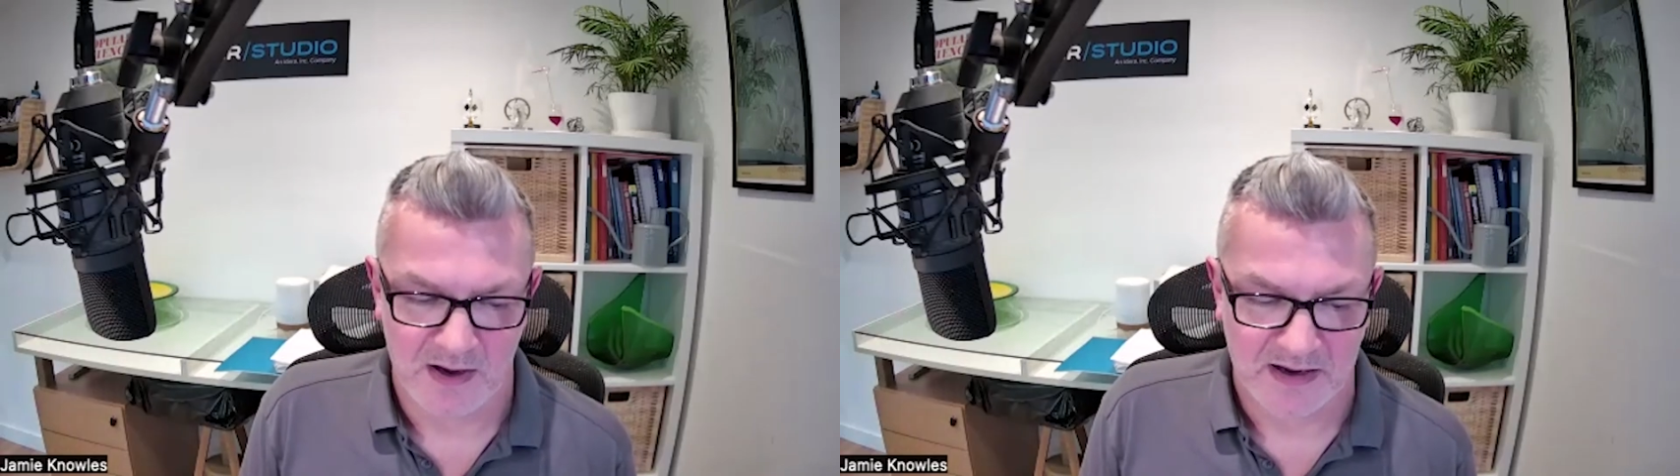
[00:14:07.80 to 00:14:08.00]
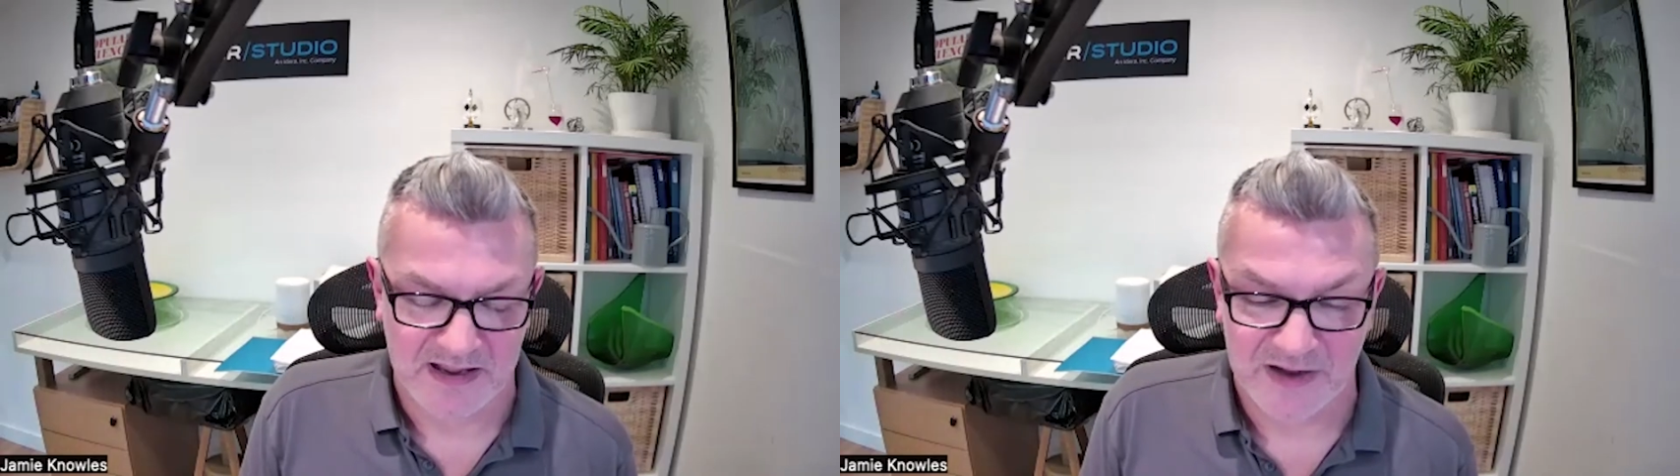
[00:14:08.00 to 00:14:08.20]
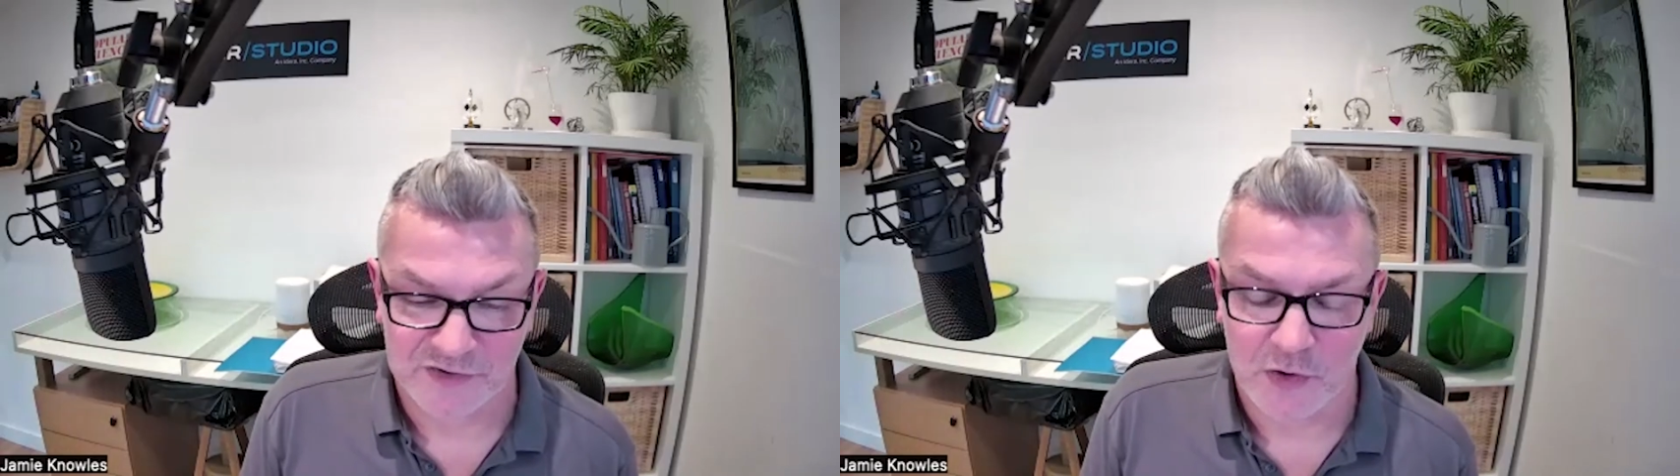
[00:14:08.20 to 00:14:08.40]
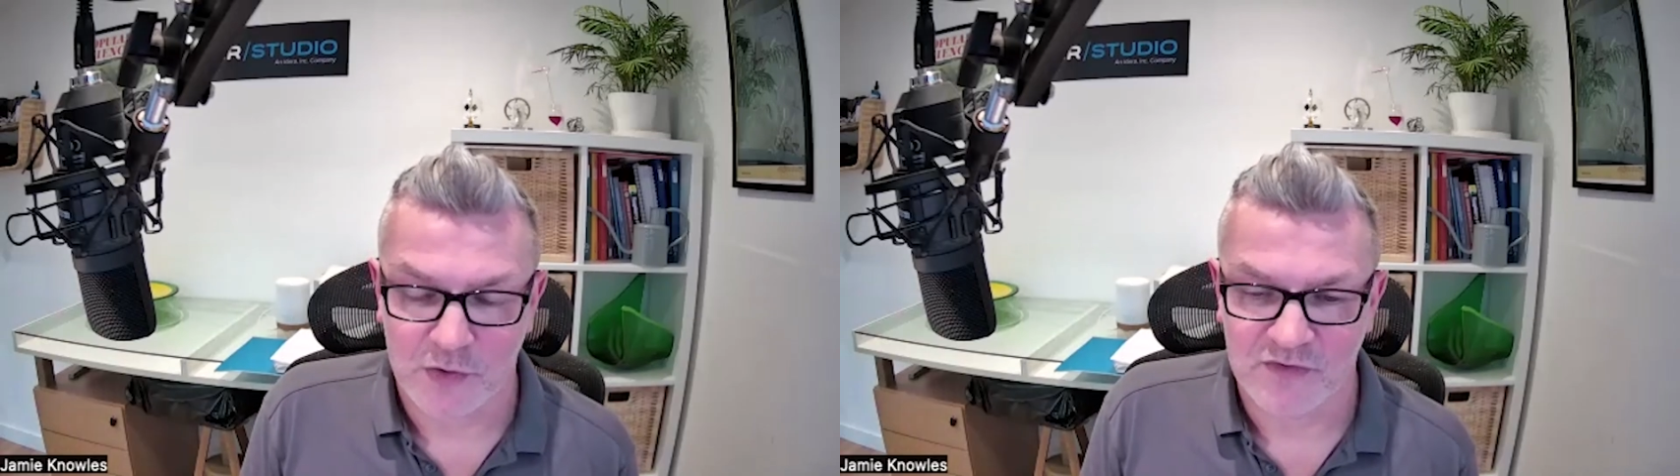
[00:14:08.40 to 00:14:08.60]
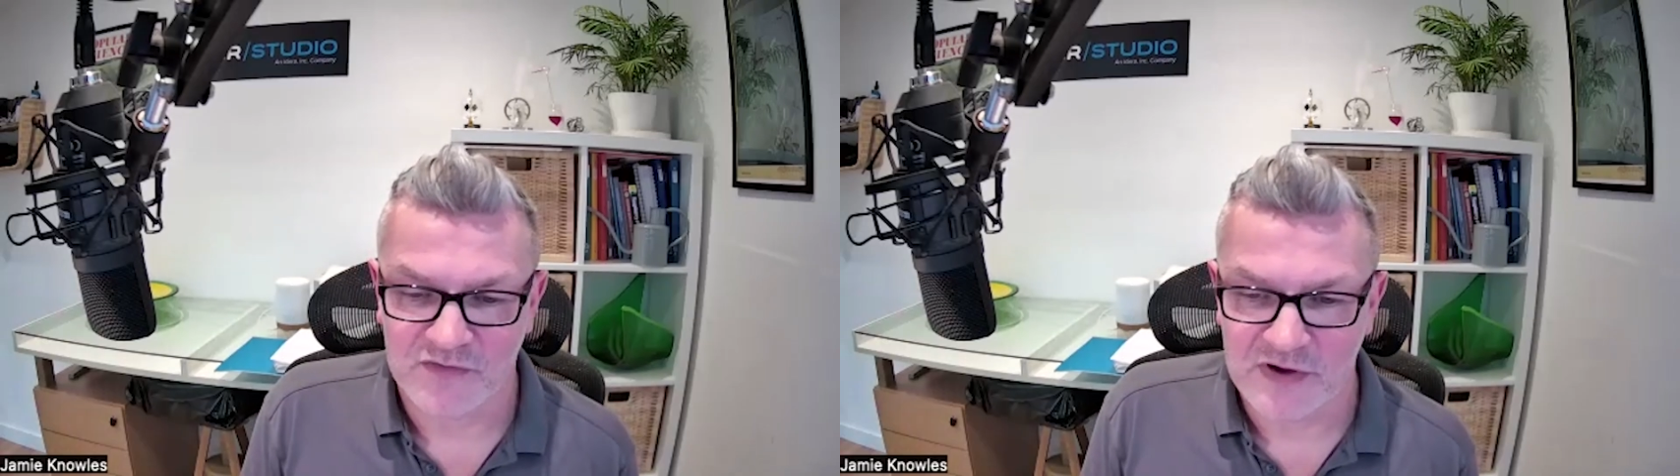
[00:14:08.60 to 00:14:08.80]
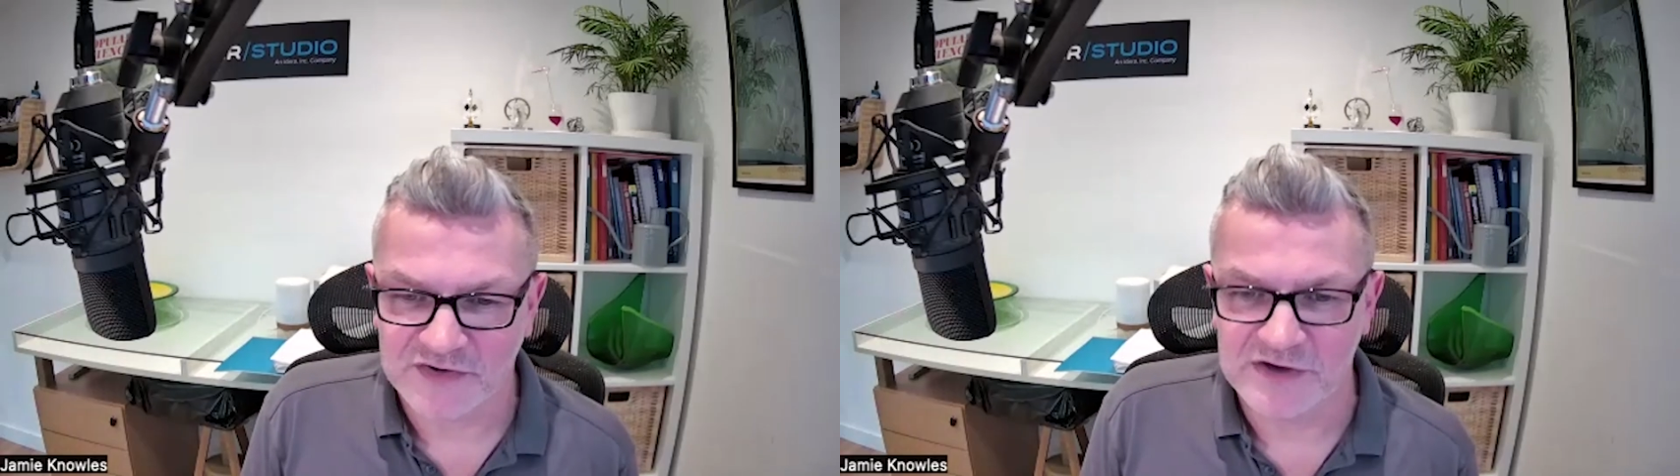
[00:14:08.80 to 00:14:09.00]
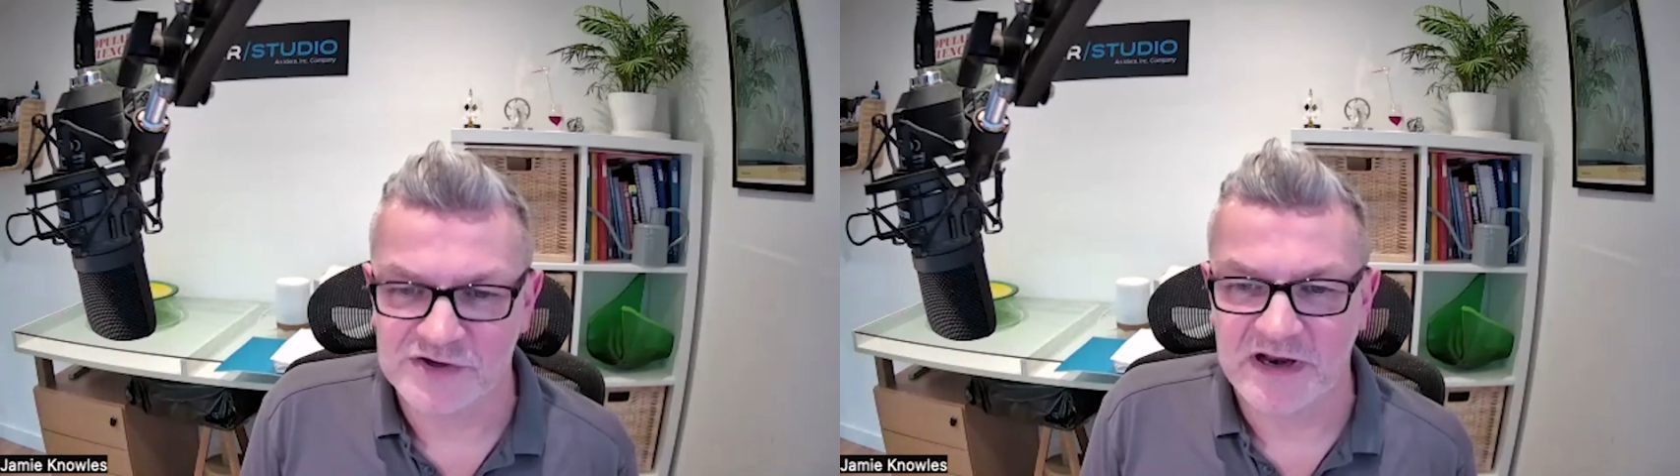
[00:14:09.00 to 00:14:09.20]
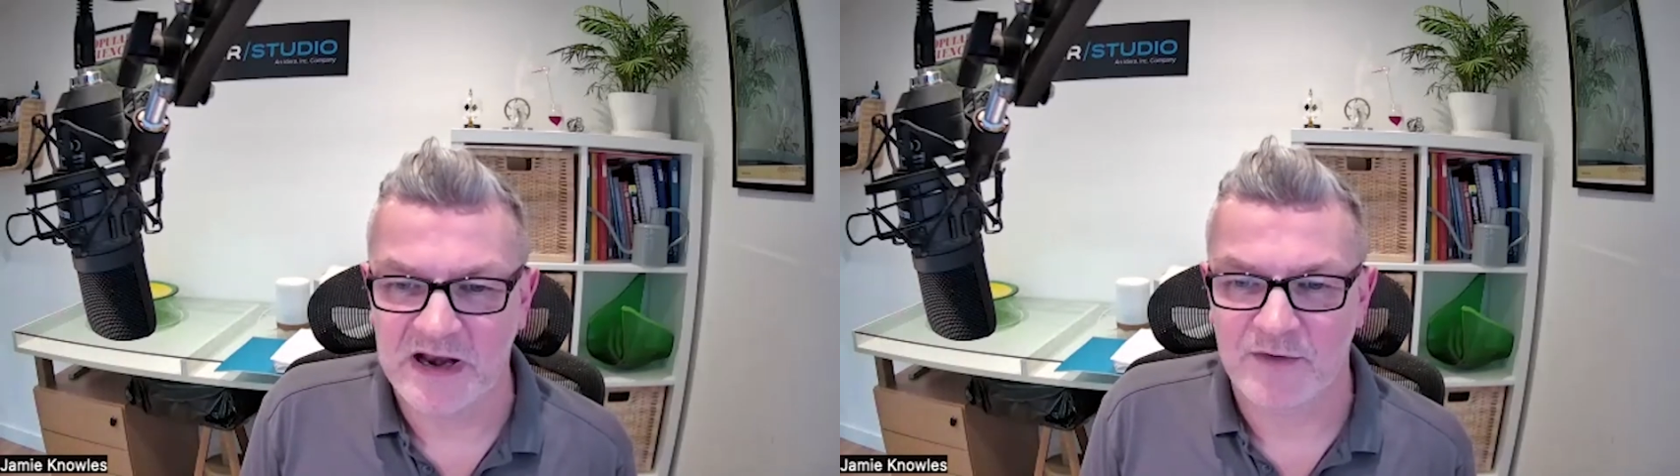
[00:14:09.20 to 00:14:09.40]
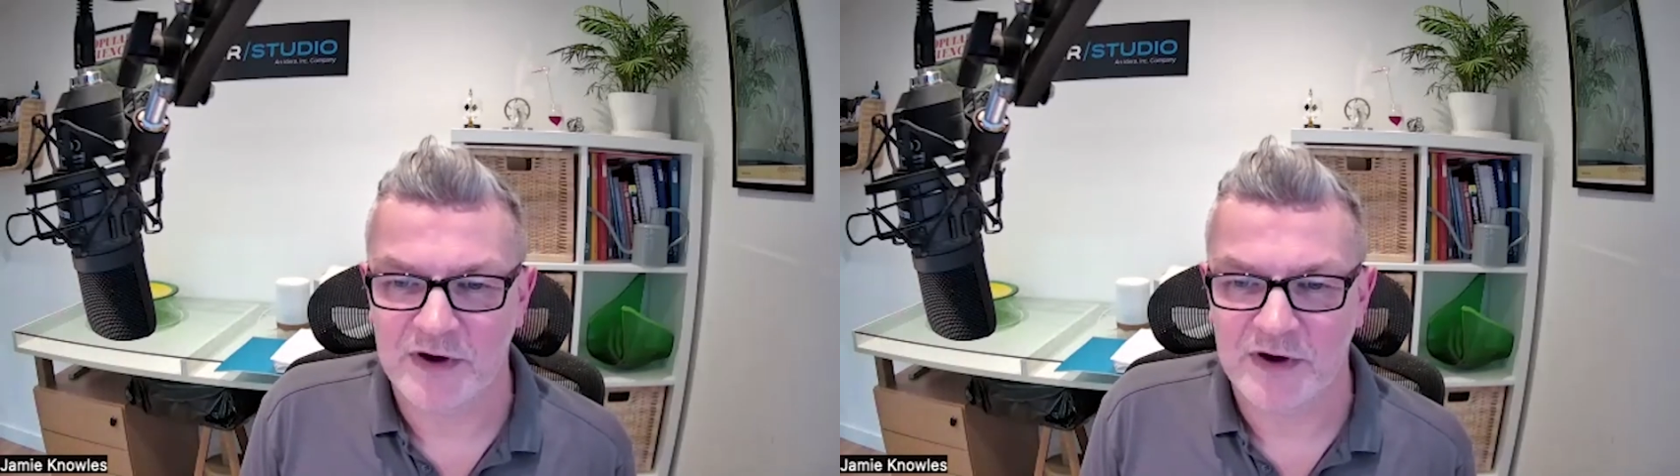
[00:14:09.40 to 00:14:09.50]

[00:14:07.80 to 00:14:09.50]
catalog, reverse engineer,